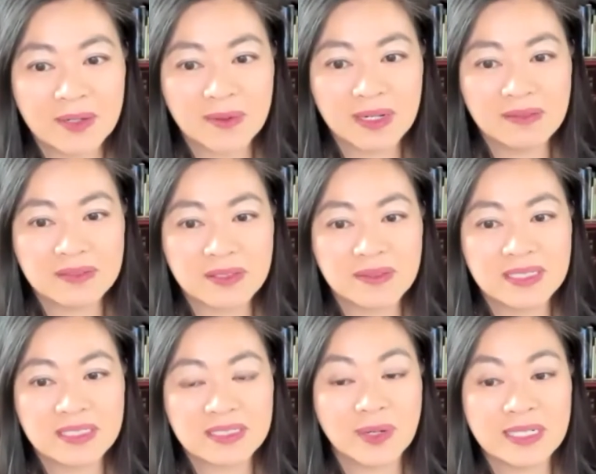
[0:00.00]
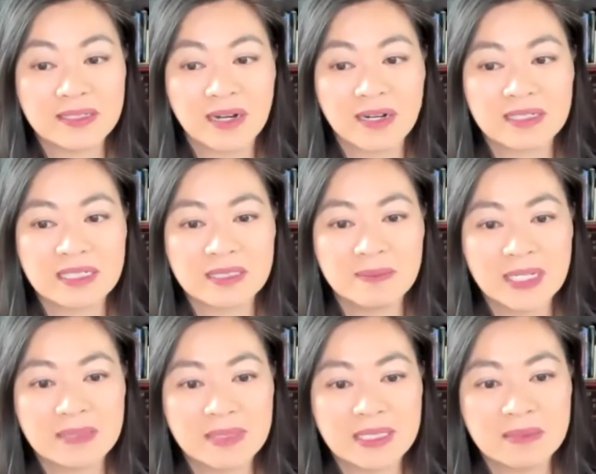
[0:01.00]
grief, so this great darkness
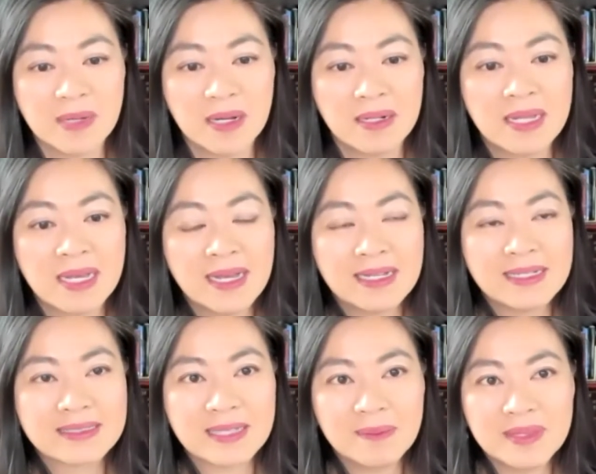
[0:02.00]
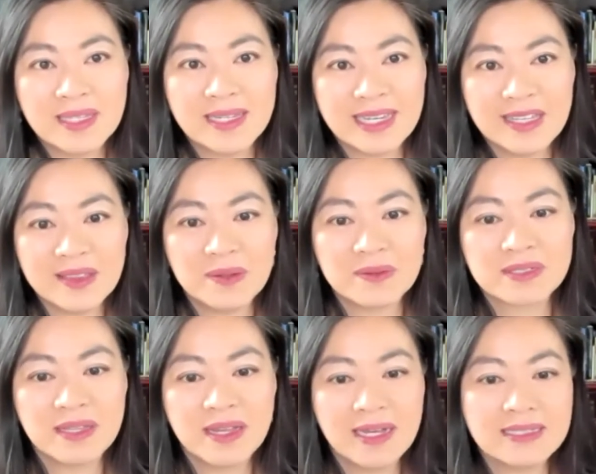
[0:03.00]
makes me small. Something in those
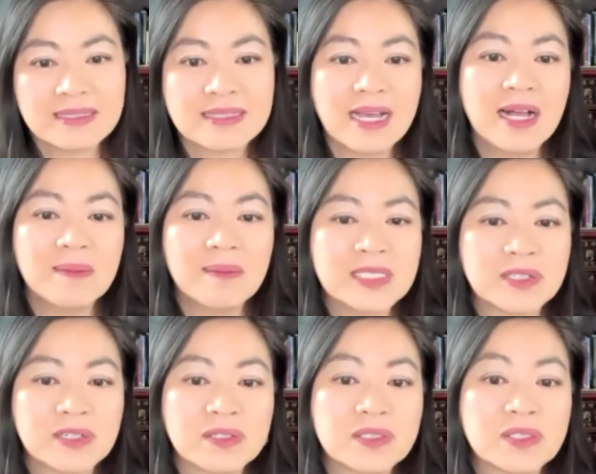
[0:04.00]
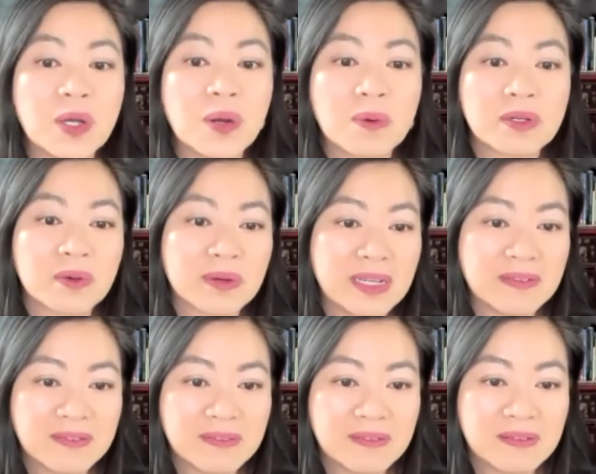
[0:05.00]
lines helped me turn toward
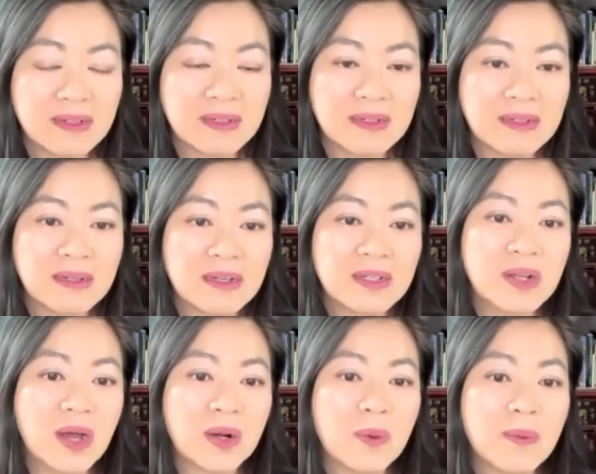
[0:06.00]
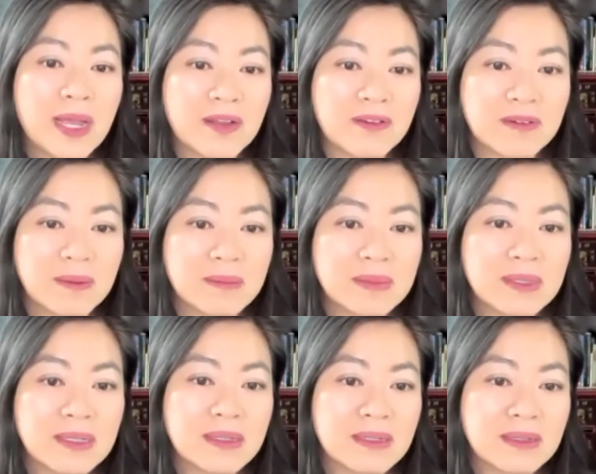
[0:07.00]
grief, not away from.
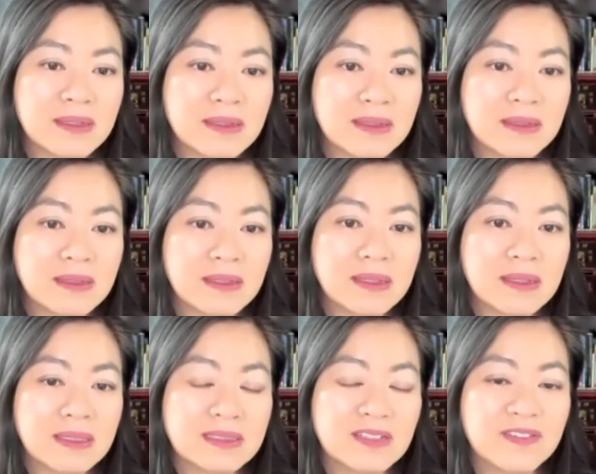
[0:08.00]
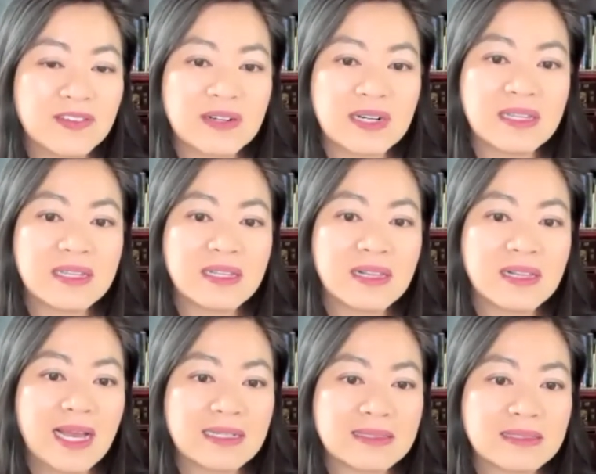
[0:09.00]
To fear it a little
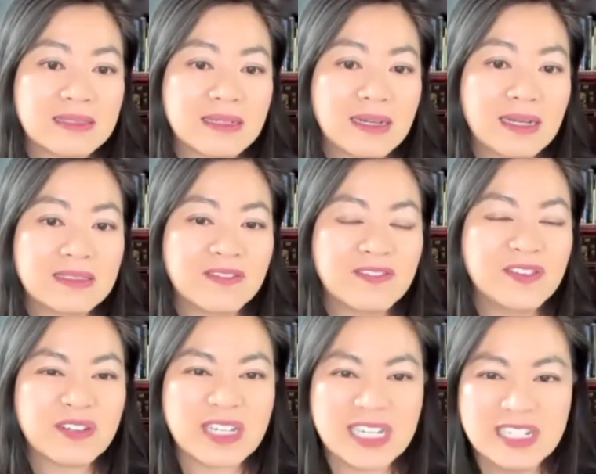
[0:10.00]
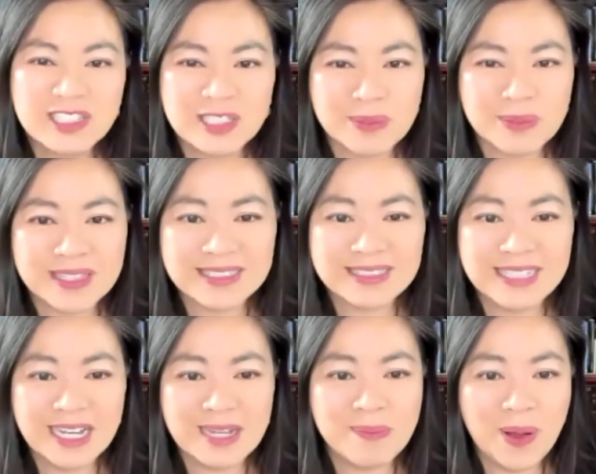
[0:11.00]
less and to feel kinship with this
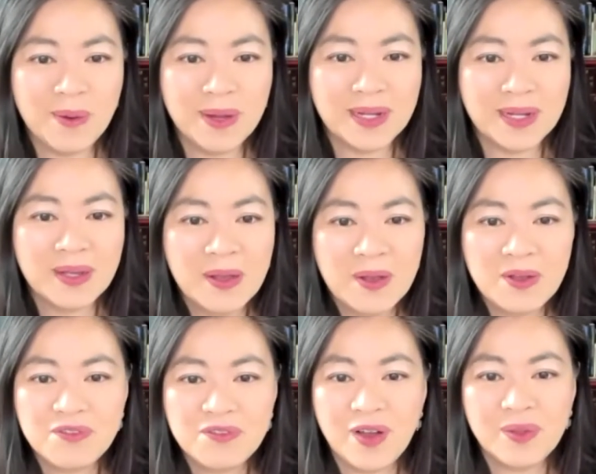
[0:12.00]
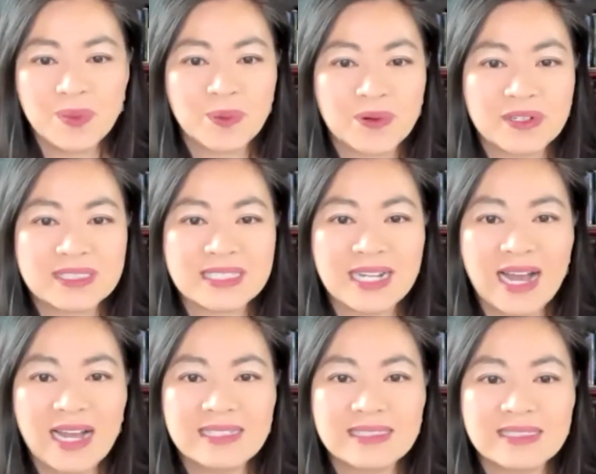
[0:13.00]
dead poet who found the words that
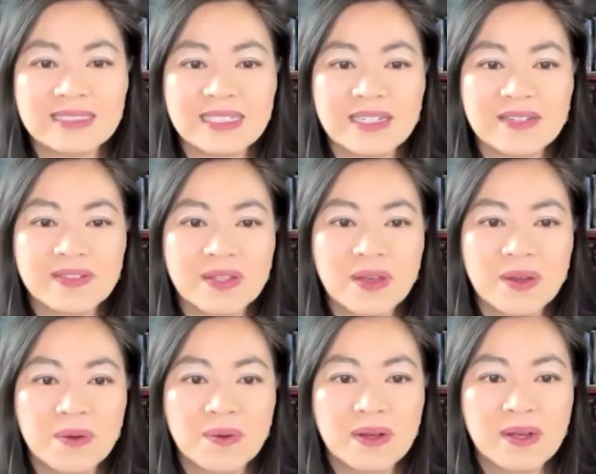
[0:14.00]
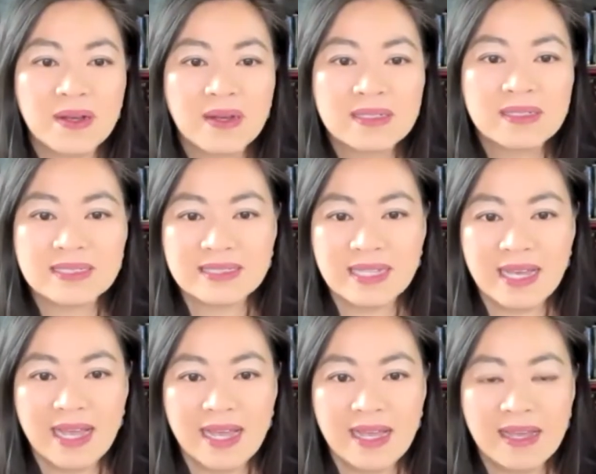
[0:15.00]
I didn't even know to
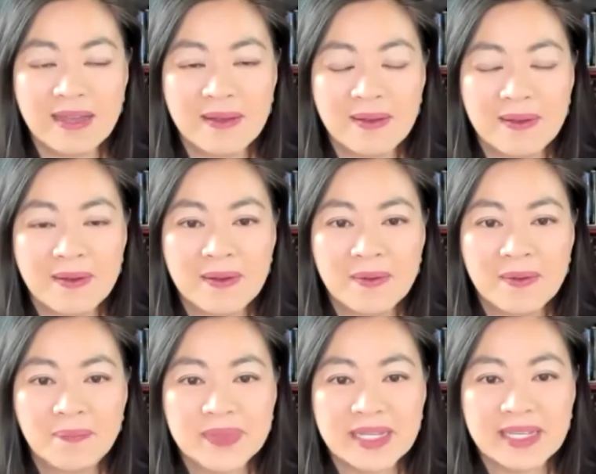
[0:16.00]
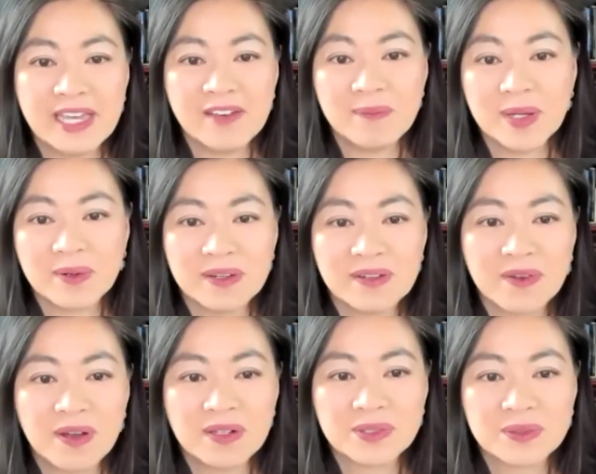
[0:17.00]
say that gave my grief
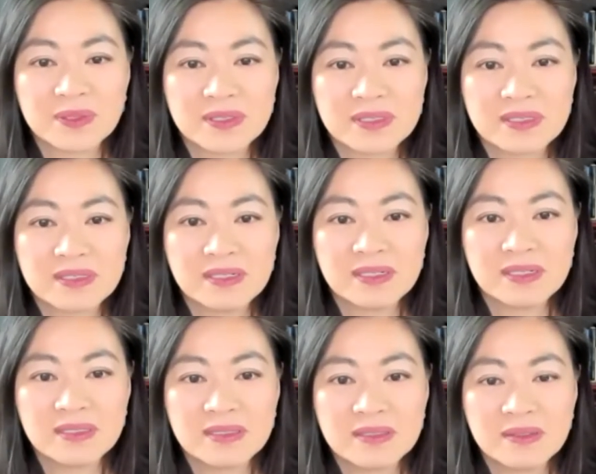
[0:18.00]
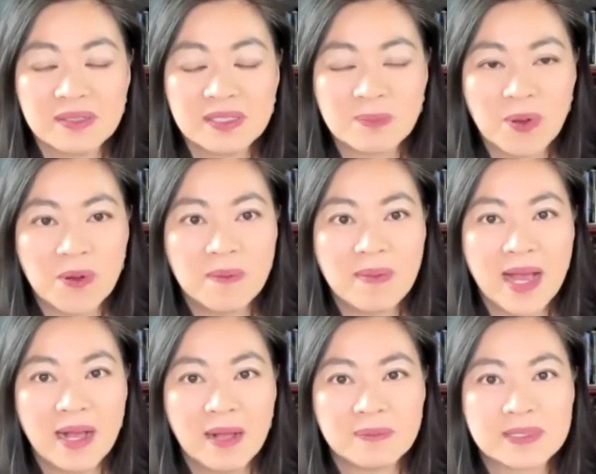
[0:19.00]
contours. This poem
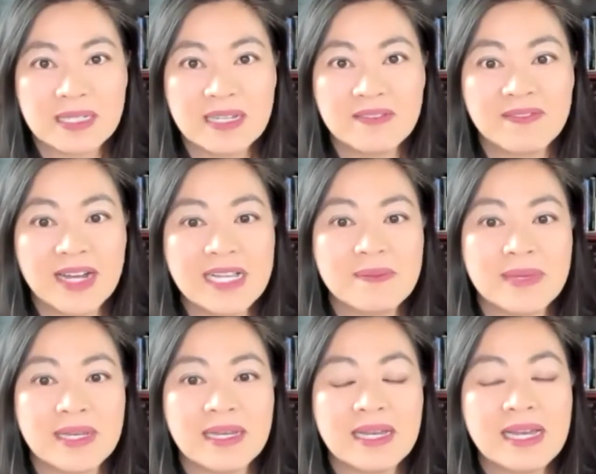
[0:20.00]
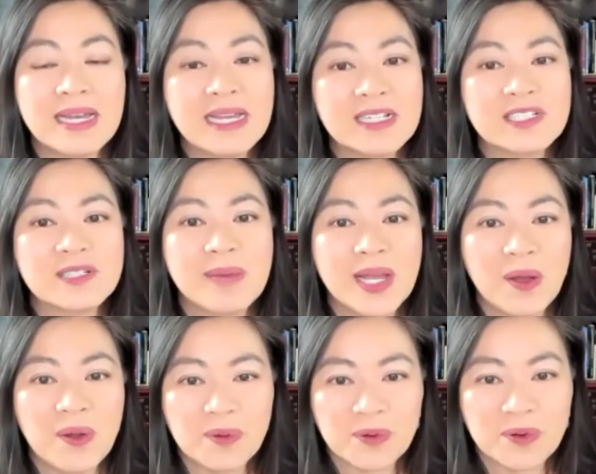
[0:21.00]
helped invite me into my
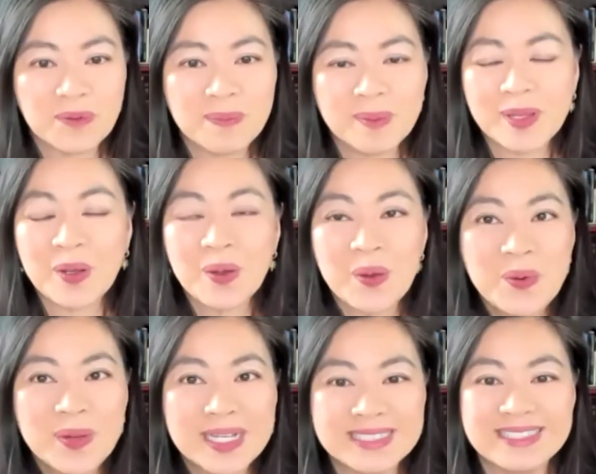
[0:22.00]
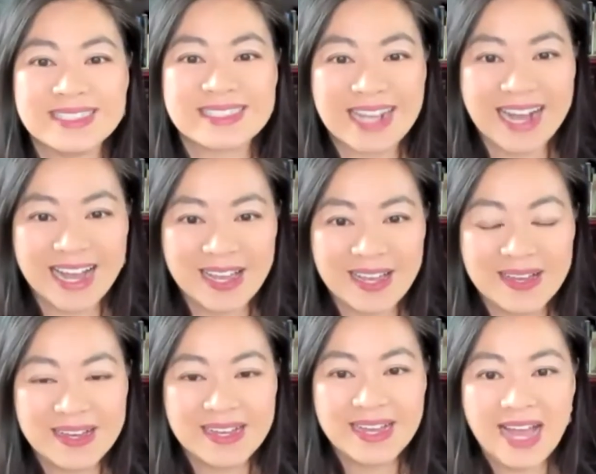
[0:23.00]
own group. I'm like, who is this guy?
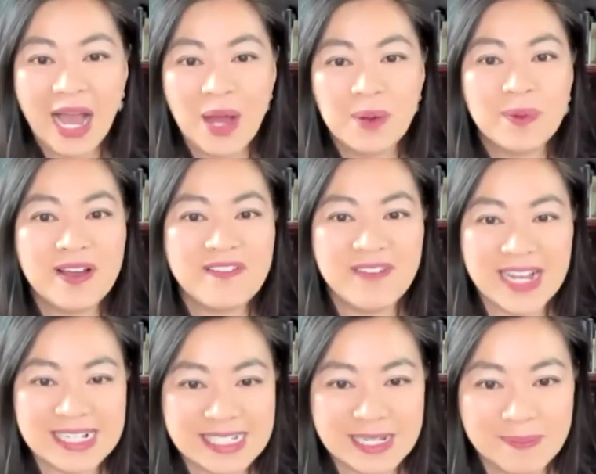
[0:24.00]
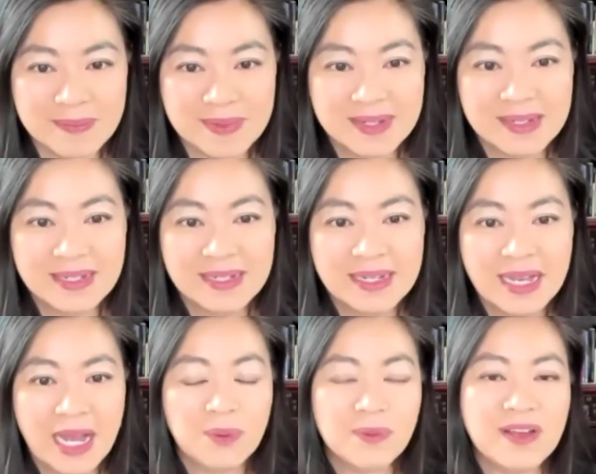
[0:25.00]
How do I find him?
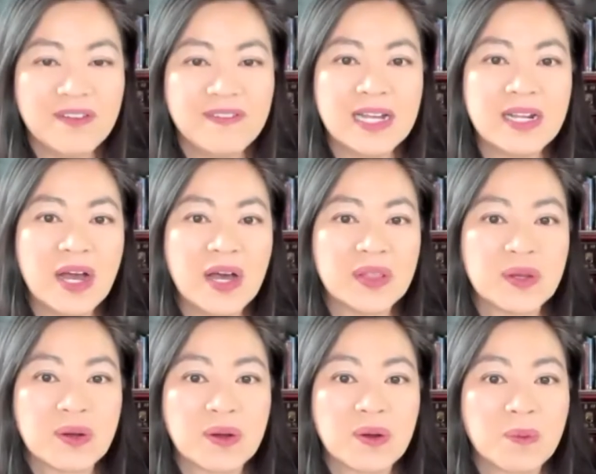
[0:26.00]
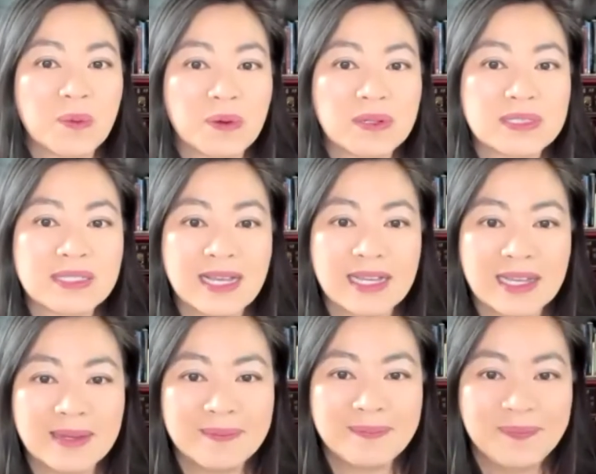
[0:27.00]
How do I find other words like
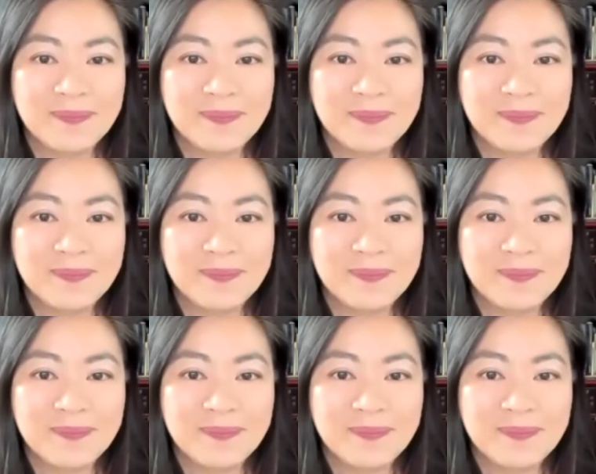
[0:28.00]
him?